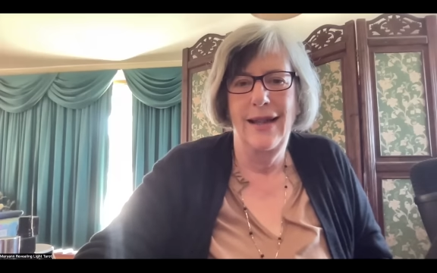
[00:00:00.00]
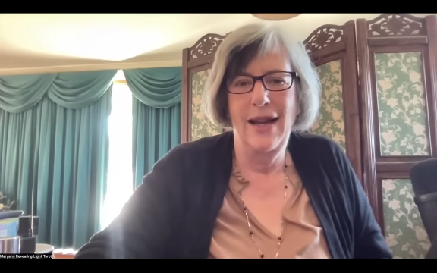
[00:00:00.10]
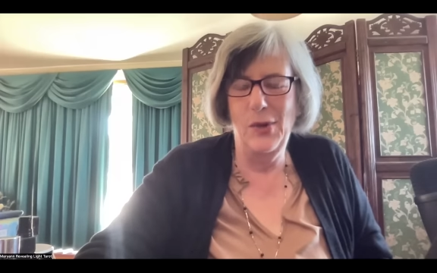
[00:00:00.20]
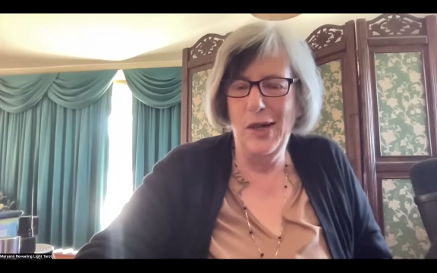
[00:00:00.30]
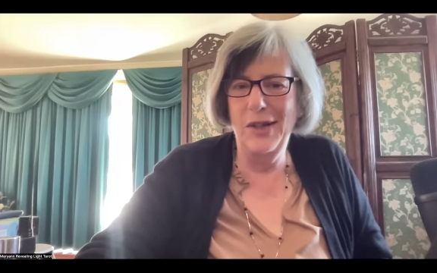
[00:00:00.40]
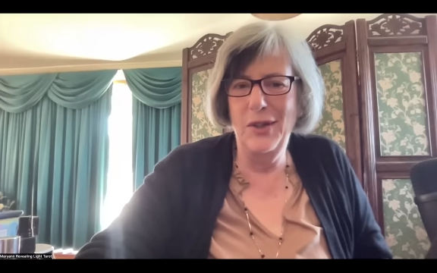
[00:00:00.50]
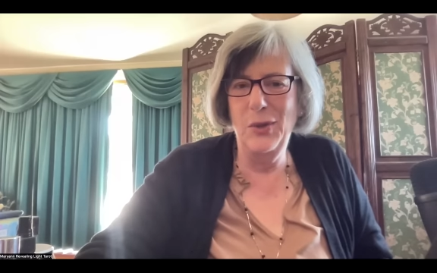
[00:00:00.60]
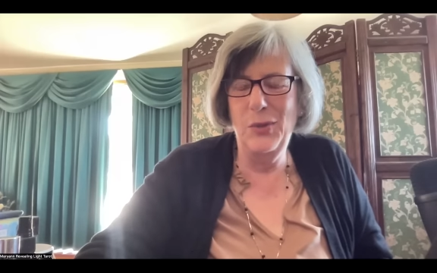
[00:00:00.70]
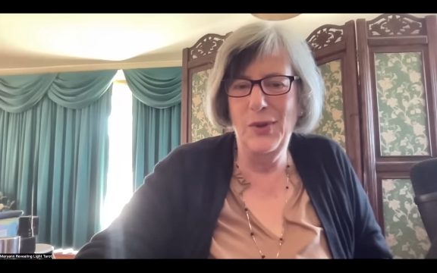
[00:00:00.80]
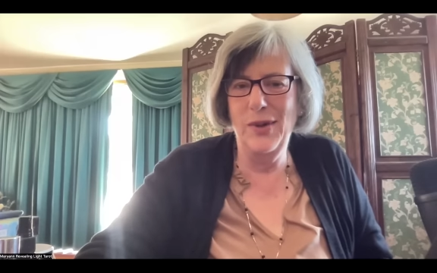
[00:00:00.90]
How are
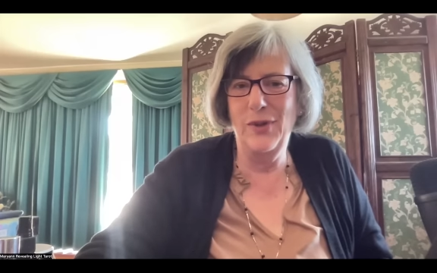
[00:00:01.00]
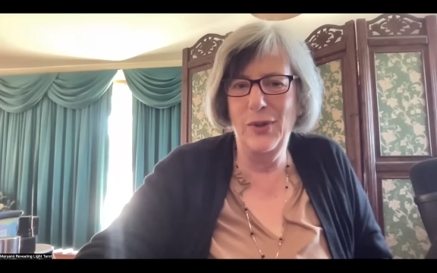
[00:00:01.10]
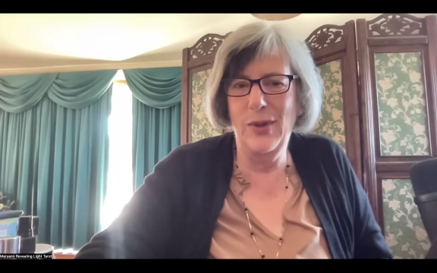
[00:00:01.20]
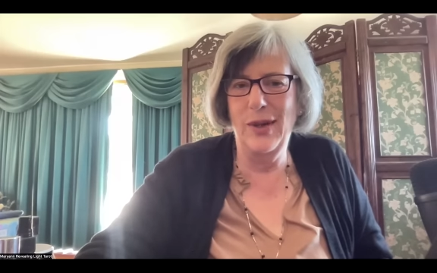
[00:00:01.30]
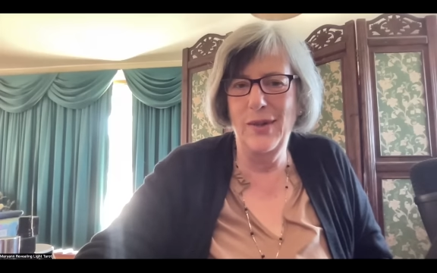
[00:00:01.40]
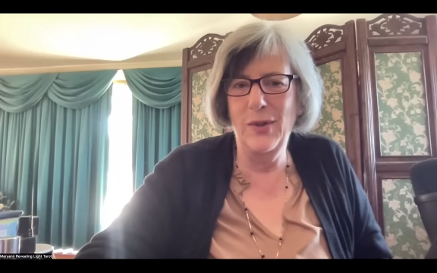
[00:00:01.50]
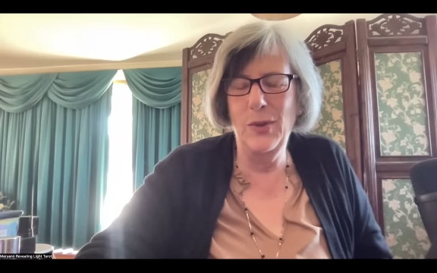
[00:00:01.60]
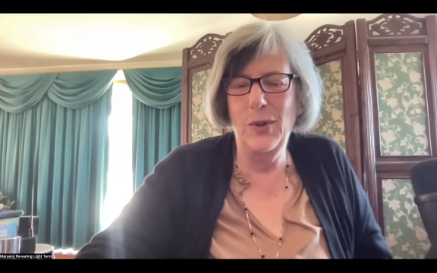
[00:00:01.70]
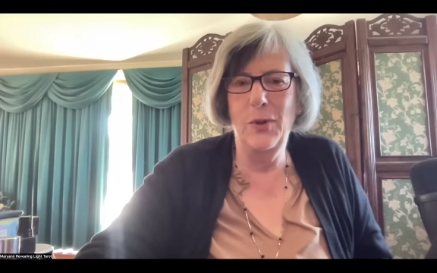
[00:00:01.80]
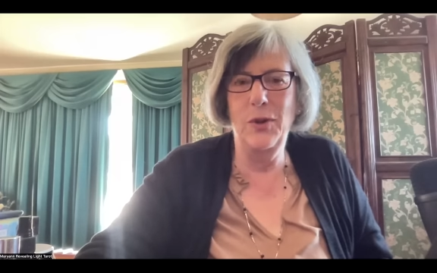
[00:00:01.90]
you? Wherever you are in the
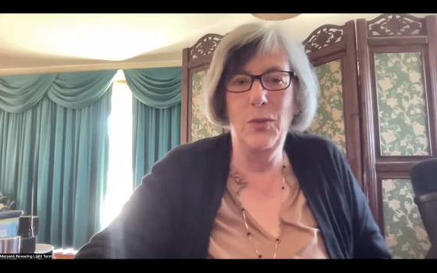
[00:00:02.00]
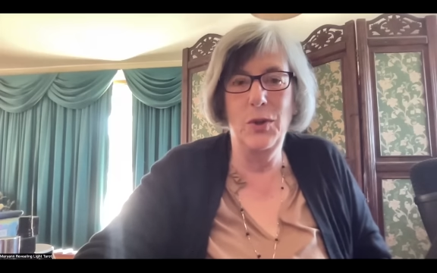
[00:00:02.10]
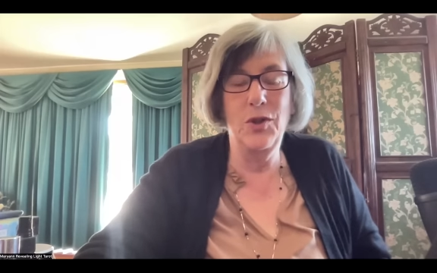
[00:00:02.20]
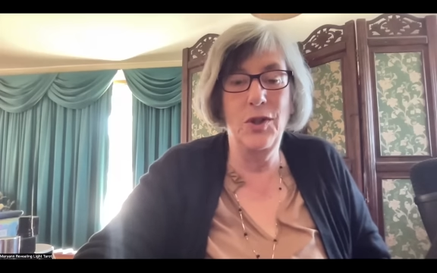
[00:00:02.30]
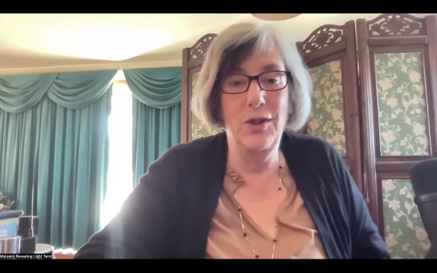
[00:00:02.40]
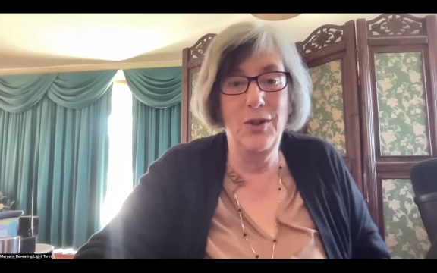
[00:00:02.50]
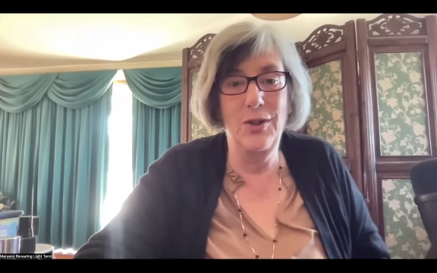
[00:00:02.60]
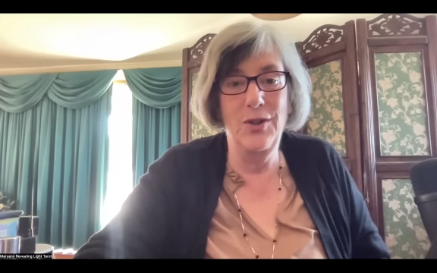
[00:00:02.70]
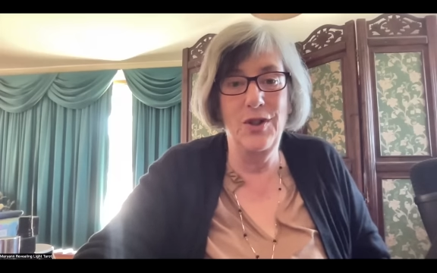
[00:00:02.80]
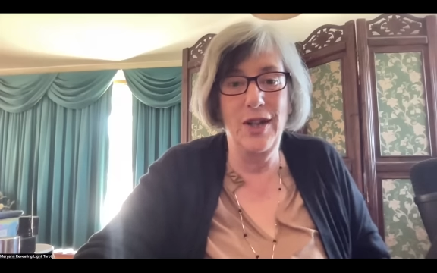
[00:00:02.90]
world when you're watching, a
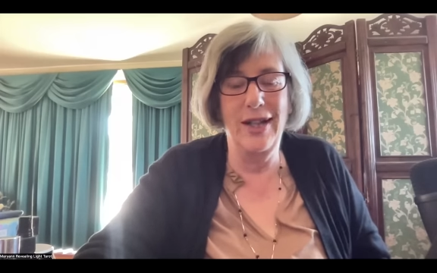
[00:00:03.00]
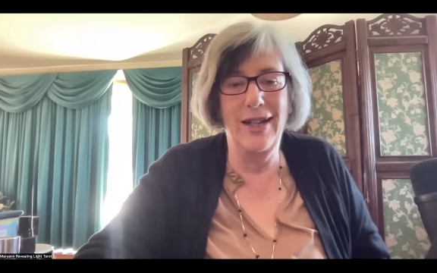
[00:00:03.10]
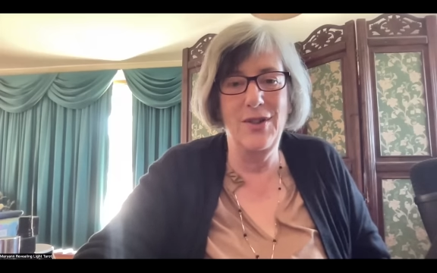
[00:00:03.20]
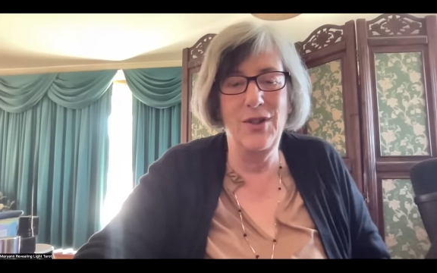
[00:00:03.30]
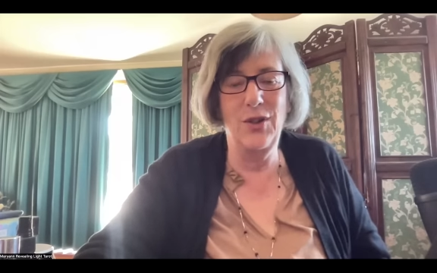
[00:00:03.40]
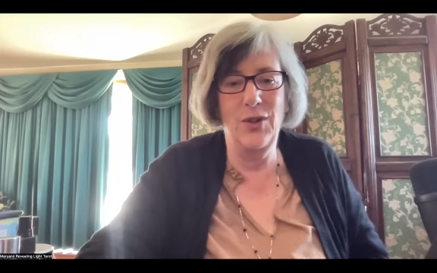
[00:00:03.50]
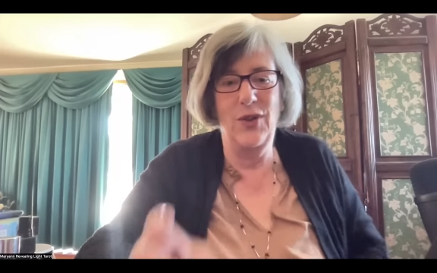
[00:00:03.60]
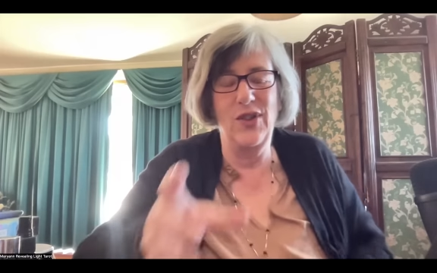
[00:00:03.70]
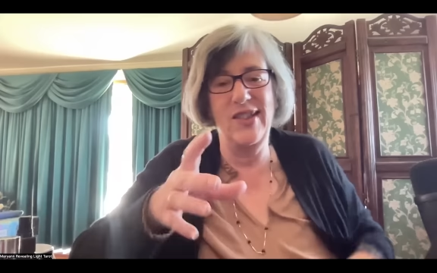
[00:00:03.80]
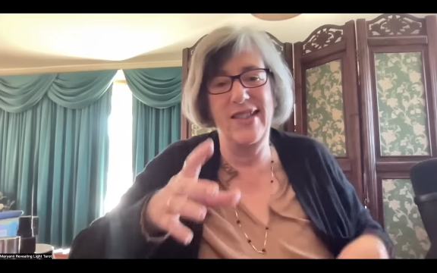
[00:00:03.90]
huge shout out to
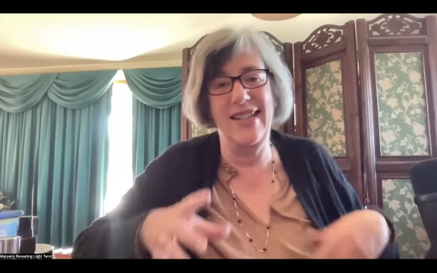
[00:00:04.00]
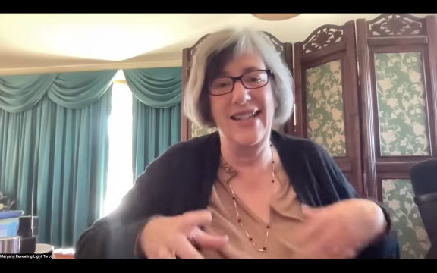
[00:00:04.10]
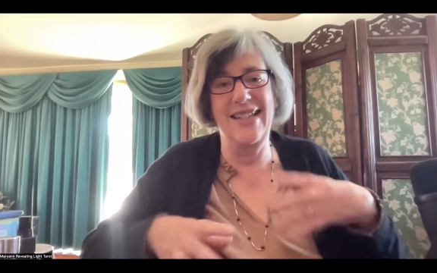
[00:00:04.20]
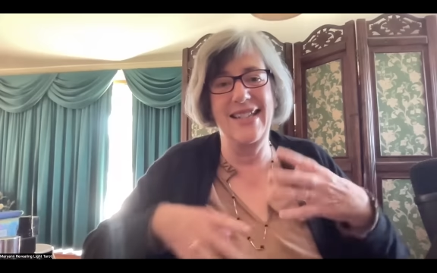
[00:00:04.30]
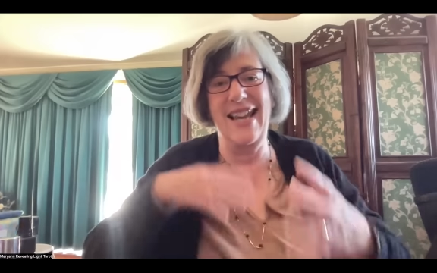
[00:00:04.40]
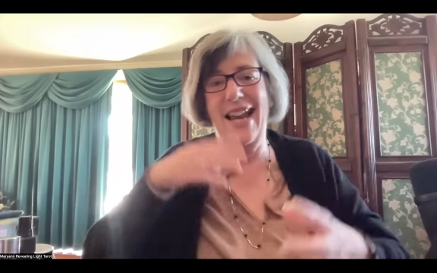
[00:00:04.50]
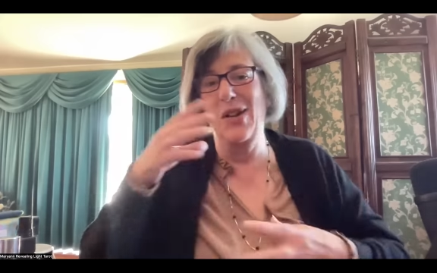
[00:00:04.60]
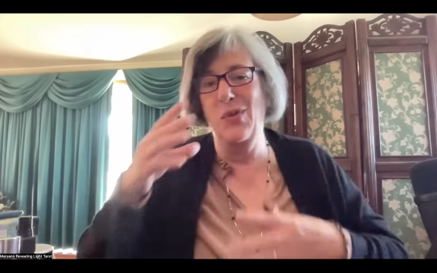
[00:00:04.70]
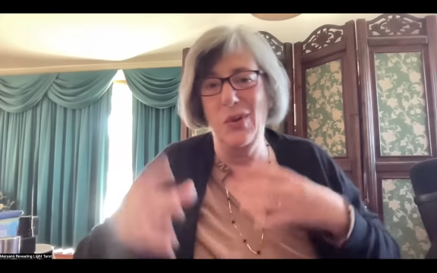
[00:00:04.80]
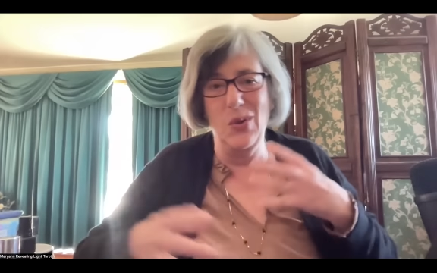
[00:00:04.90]
you. This is the
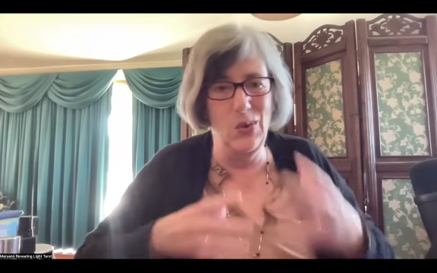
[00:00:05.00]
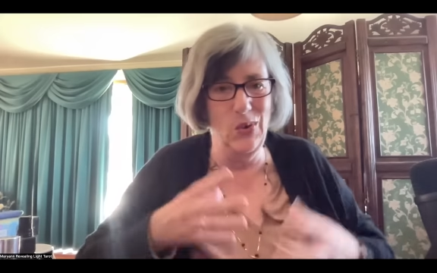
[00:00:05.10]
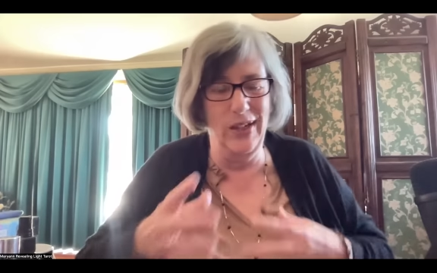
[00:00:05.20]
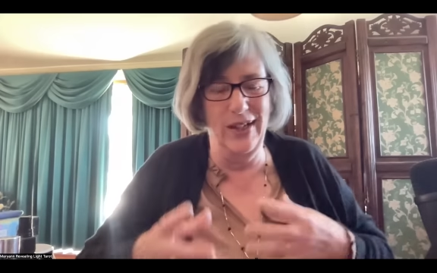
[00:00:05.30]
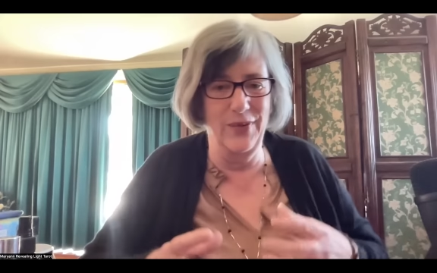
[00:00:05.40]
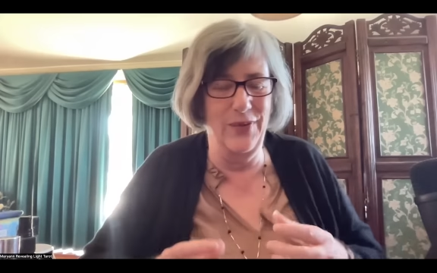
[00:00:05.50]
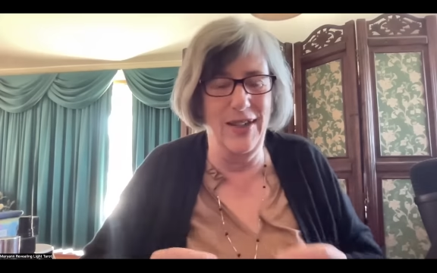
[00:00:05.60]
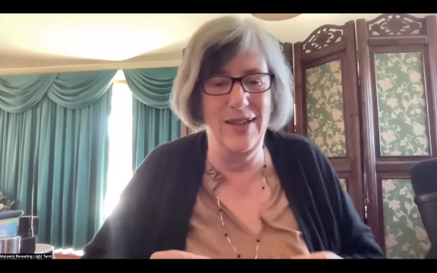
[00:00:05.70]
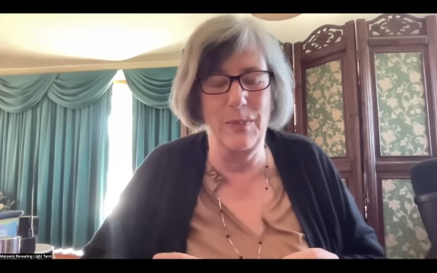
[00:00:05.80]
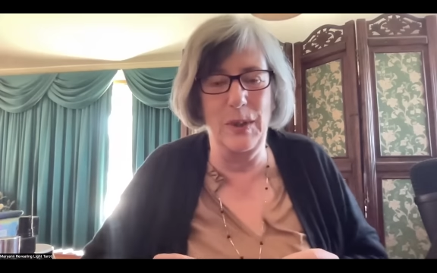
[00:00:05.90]
second recording of
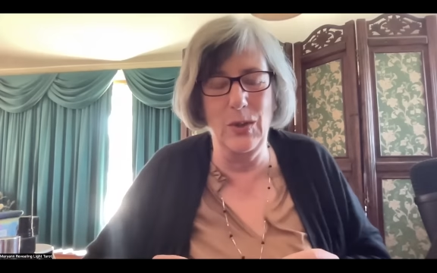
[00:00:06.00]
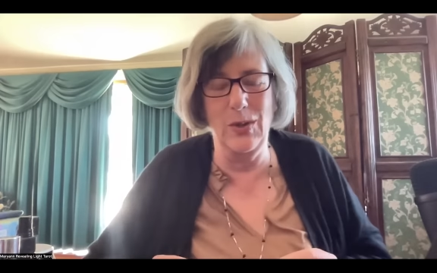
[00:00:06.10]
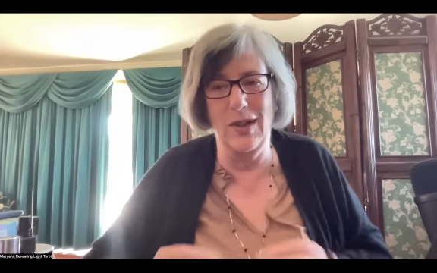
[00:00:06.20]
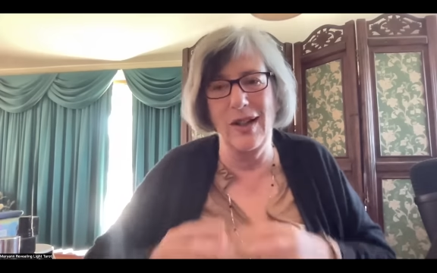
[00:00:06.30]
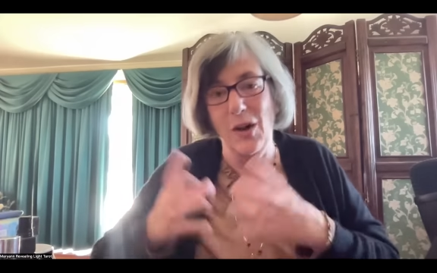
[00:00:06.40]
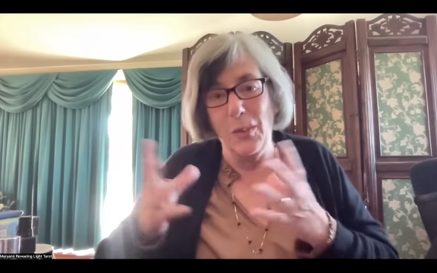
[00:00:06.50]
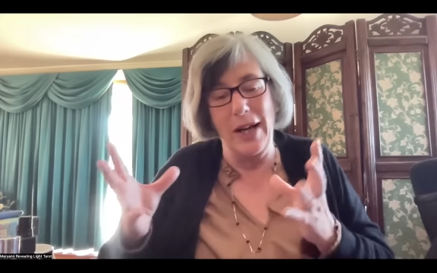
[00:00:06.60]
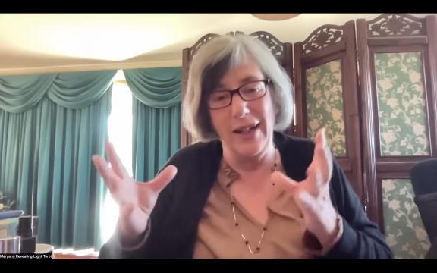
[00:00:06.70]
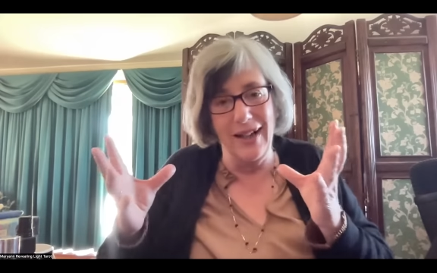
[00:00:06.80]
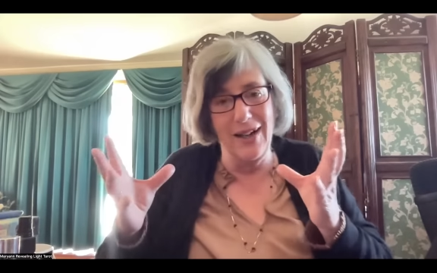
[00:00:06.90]
this because I got
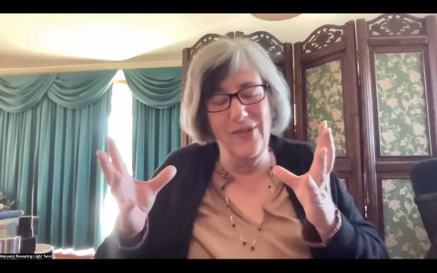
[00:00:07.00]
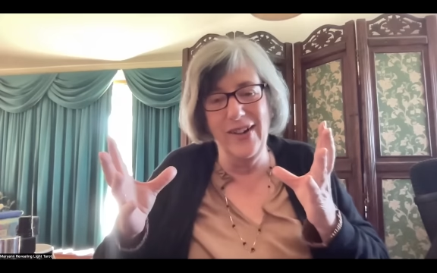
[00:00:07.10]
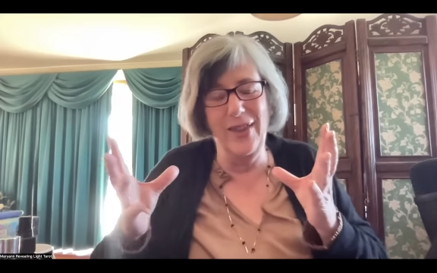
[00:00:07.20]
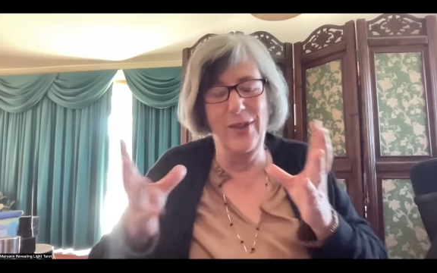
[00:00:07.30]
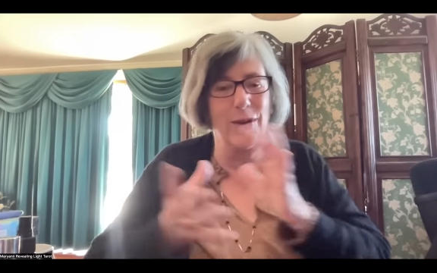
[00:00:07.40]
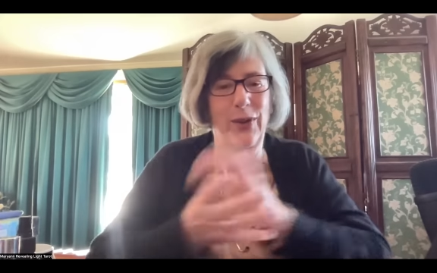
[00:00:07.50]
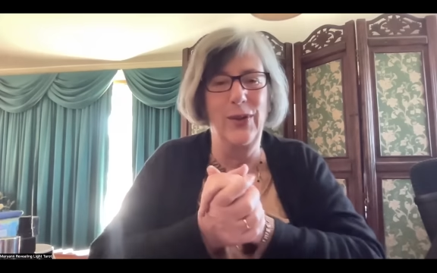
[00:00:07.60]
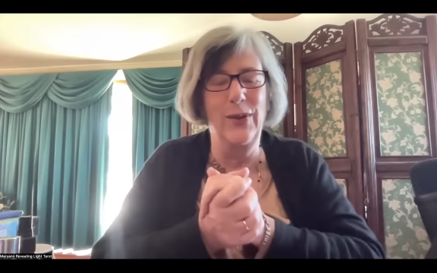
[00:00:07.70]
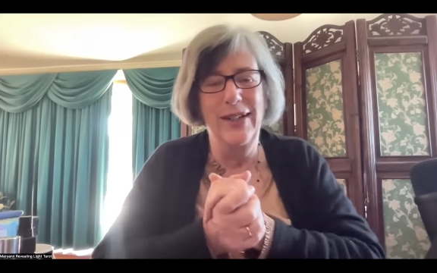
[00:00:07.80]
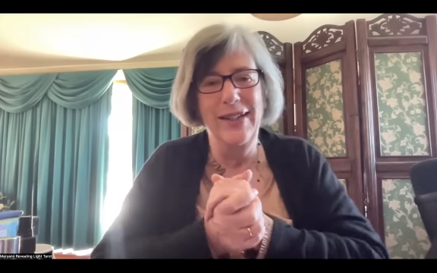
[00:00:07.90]
about halfway
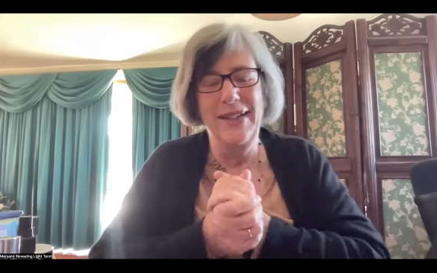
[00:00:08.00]
through